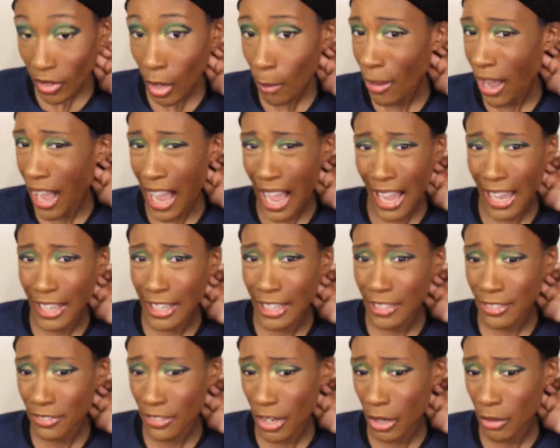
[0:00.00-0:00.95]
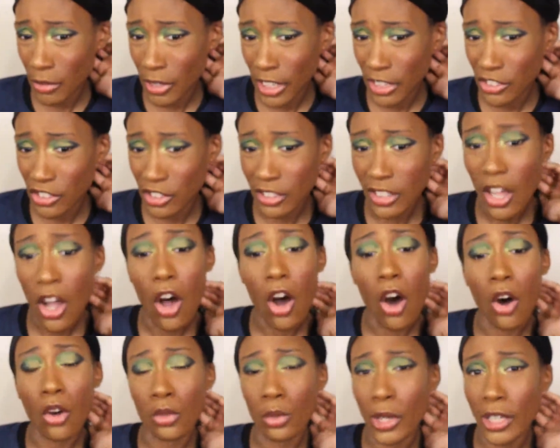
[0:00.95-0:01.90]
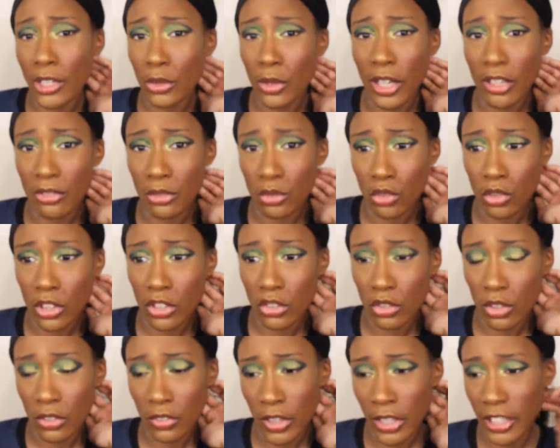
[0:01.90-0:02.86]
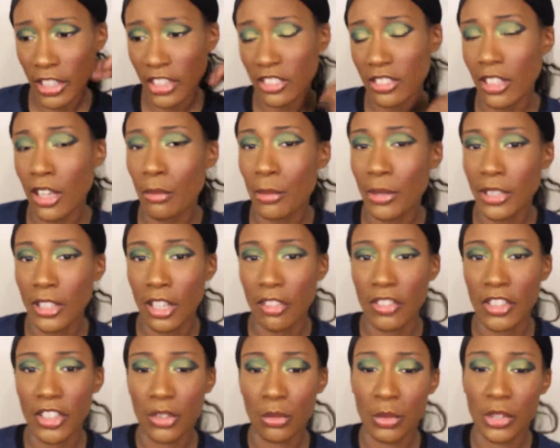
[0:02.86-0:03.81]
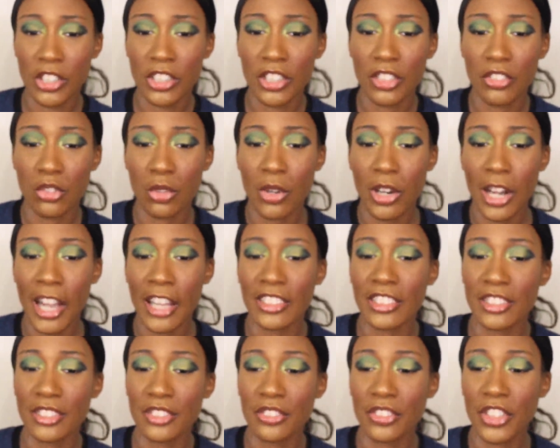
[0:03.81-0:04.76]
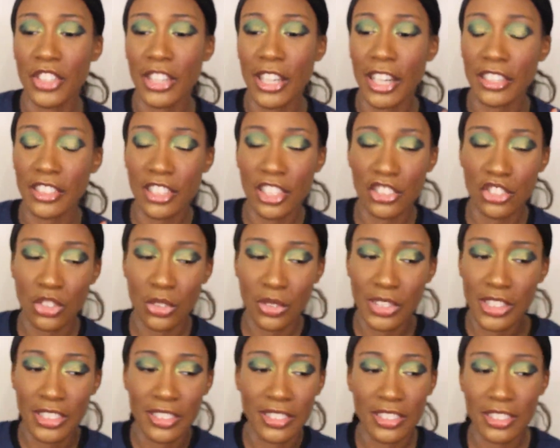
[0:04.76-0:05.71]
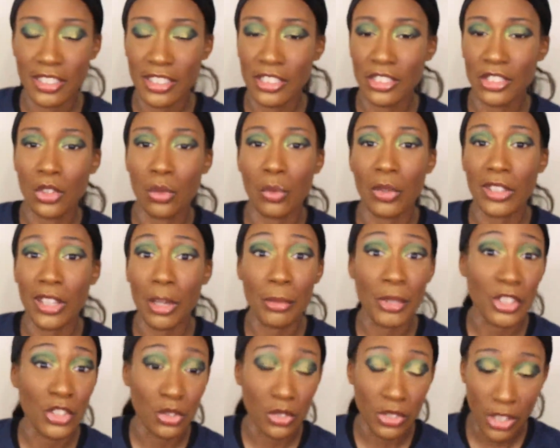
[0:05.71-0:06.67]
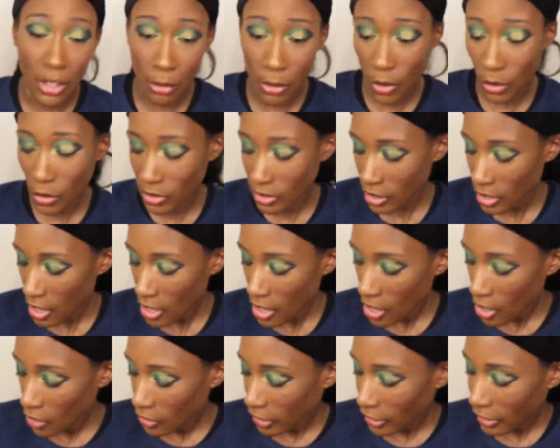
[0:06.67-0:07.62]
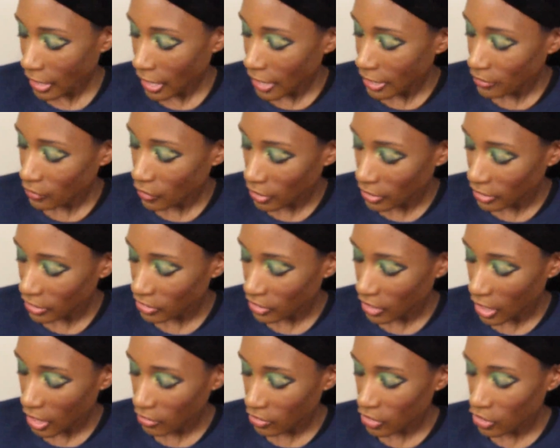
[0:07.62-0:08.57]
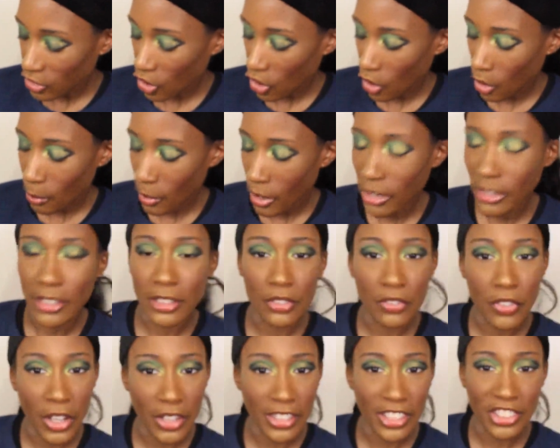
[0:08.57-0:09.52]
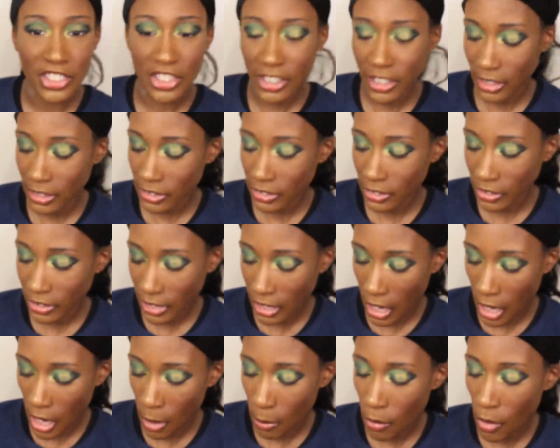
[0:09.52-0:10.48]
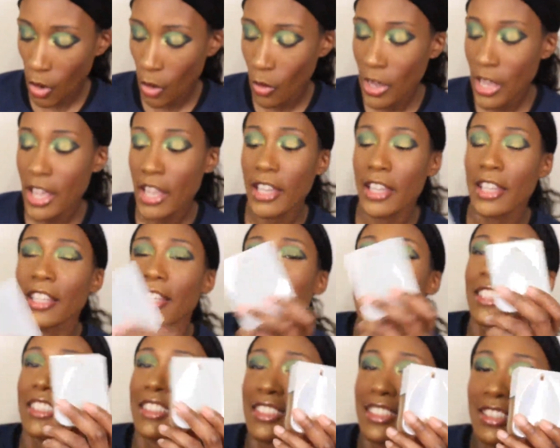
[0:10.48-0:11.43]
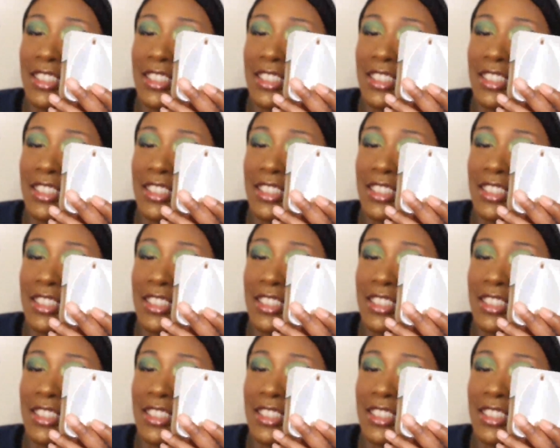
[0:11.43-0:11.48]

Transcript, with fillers: my high-end foundations although i do have some drugstore foundations i've been loving and reaching for i just figured i'd touch on these since these are the ones i've been using the most the last foundation i have to talk about is the foundation and concealer combo it is